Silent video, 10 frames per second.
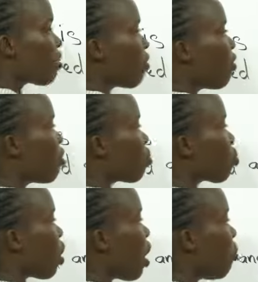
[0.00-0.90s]
a force
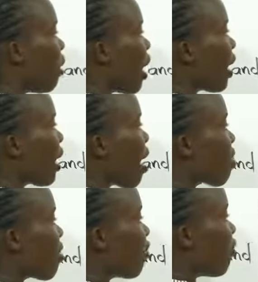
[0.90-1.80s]
you are applying, and
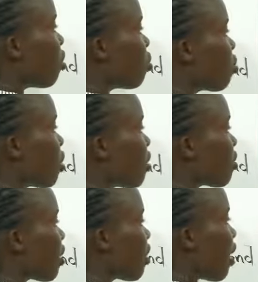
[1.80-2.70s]
the force is
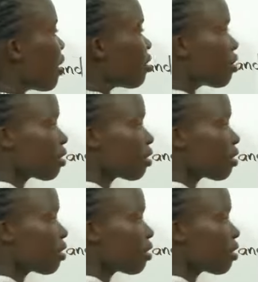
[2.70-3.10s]
in that